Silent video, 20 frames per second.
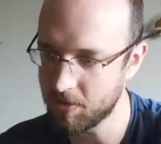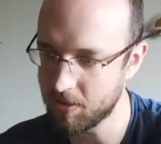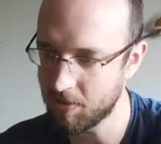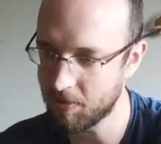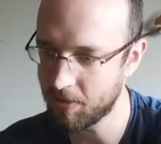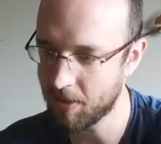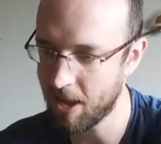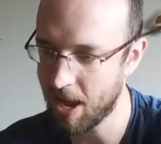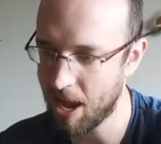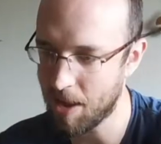
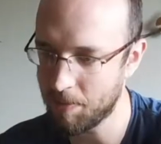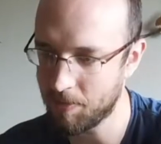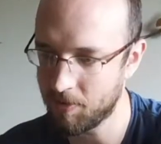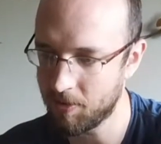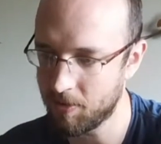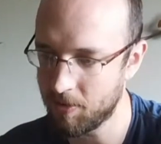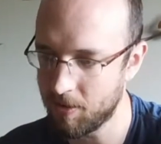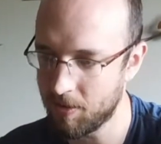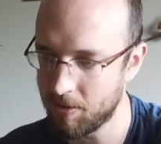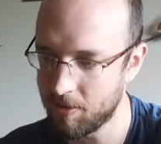have the
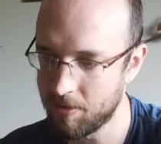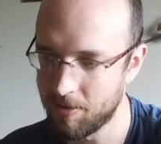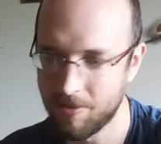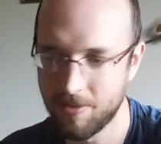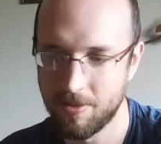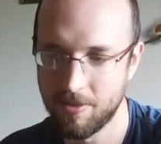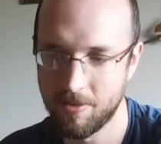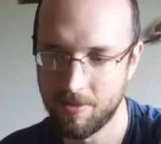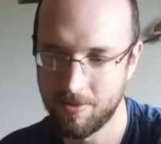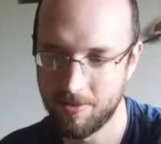caps and then
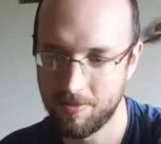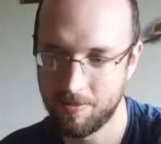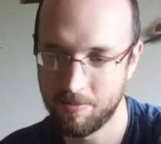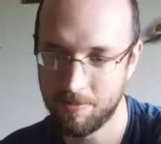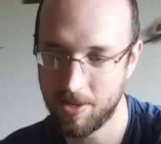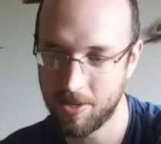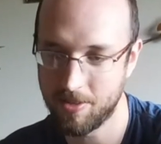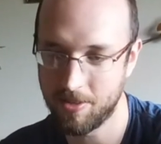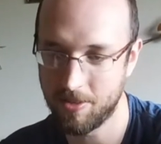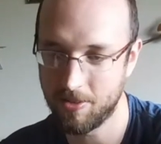
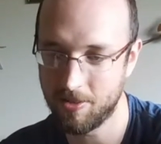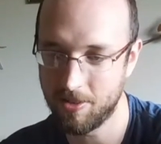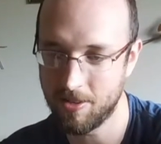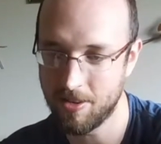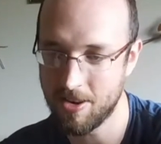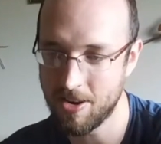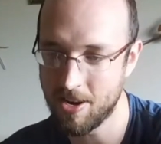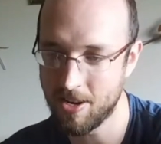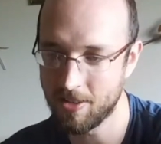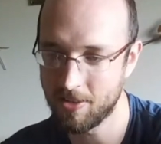basically
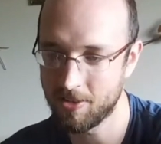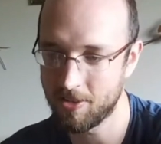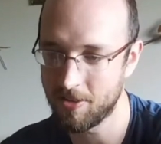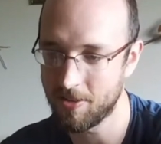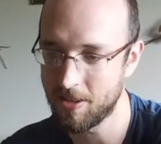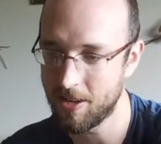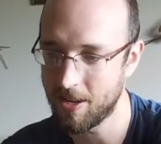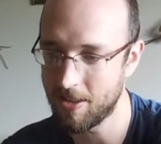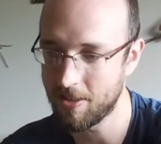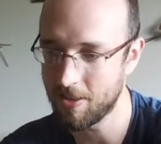nuts
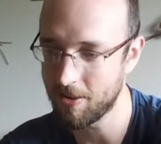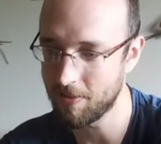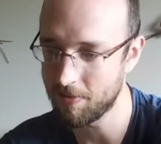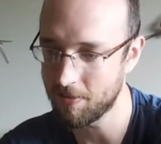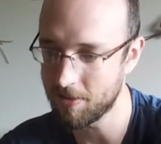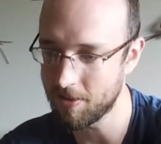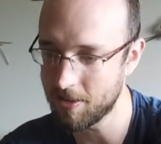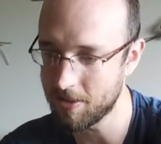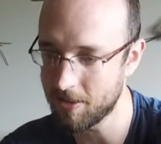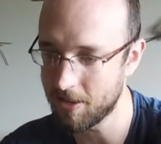on the end there
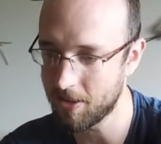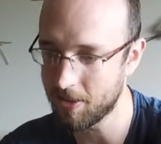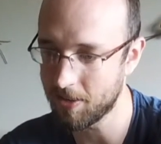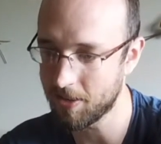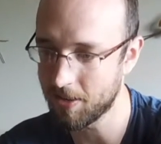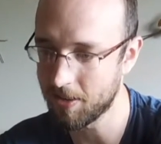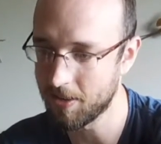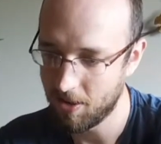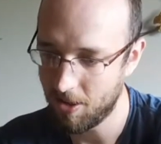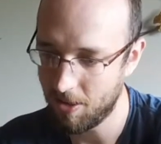for
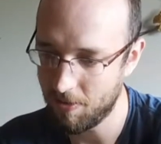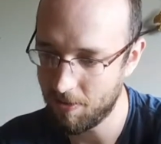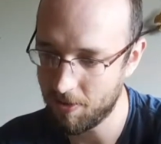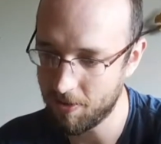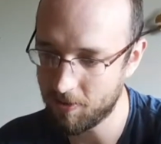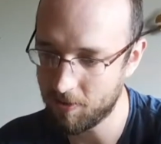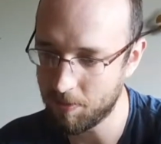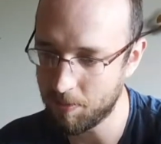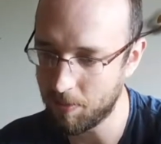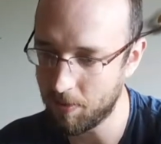detailing. All
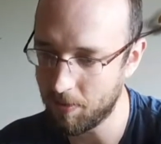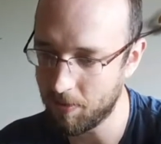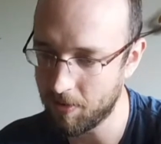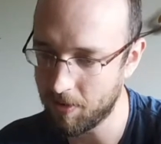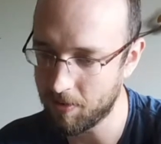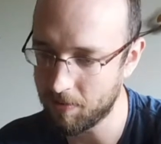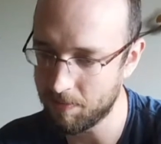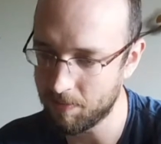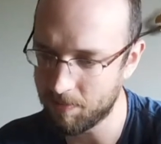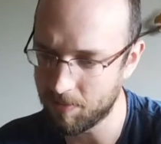very simple,
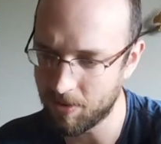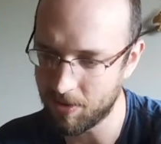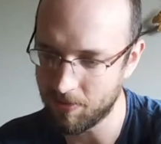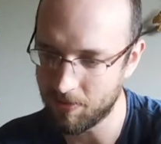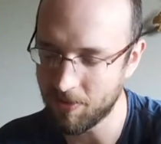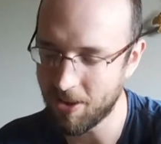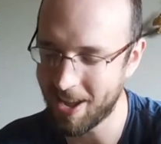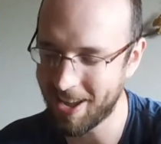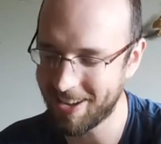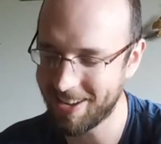very, well,
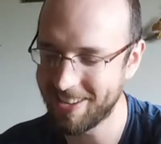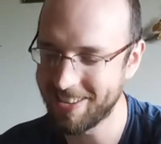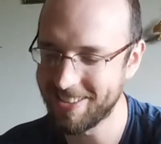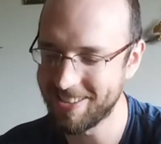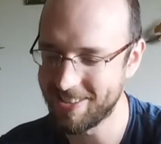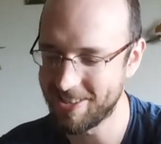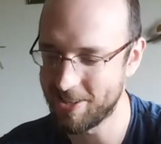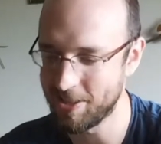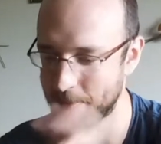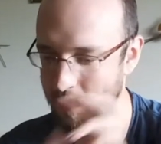
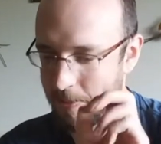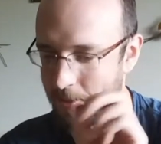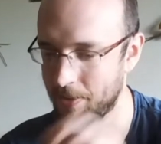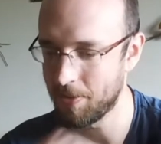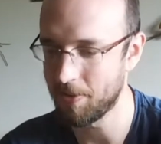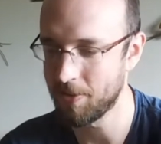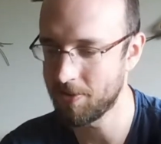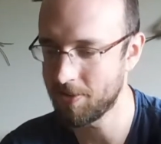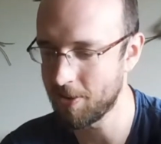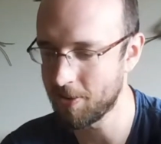simple.
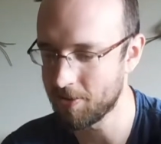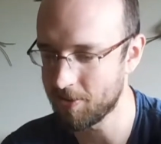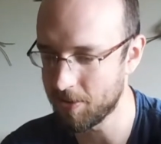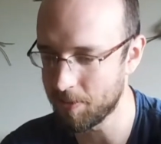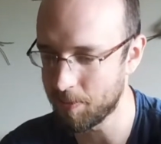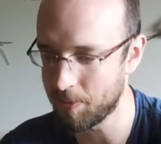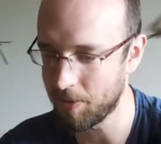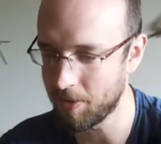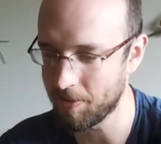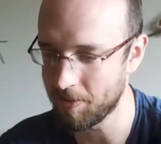The center is
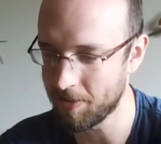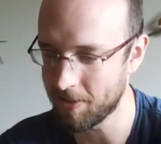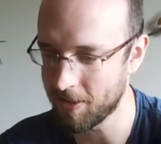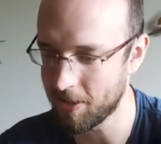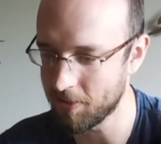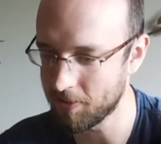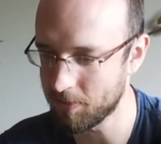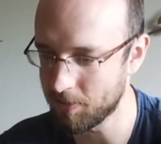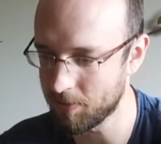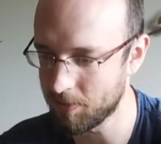simple, everything
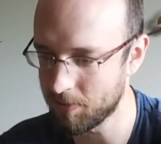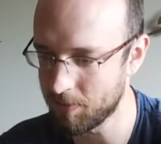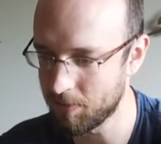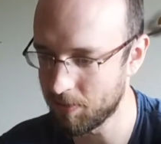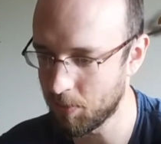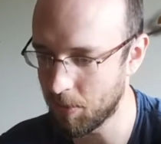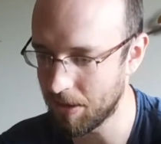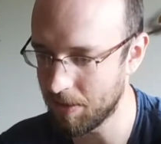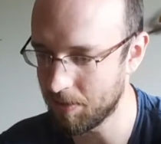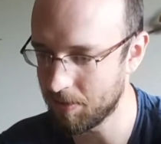else is
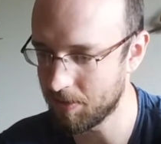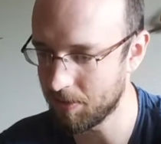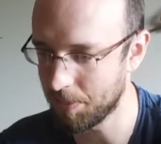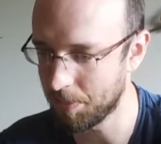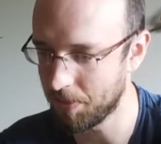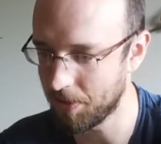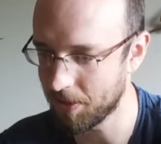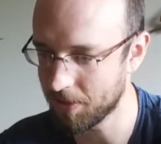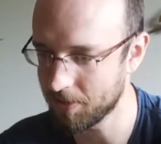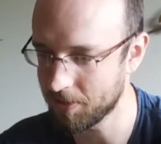quite
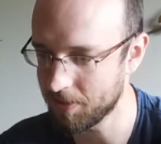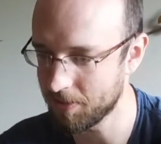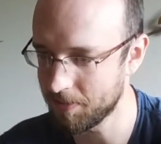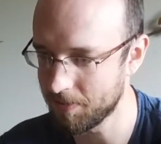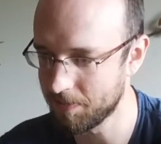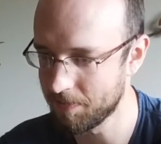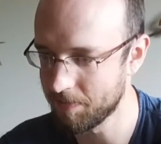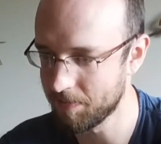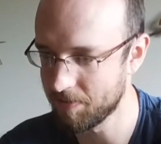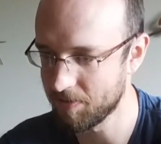complex and
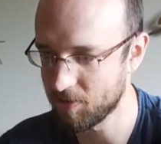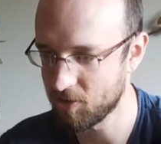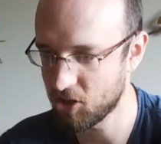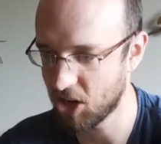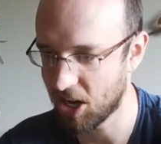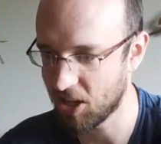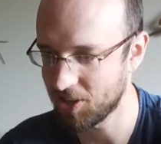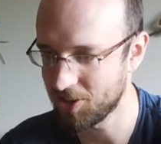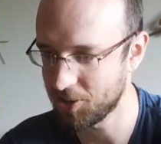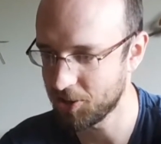
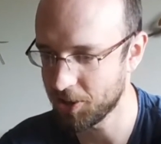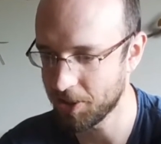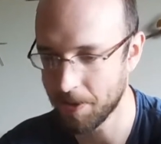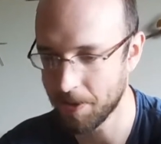challenging.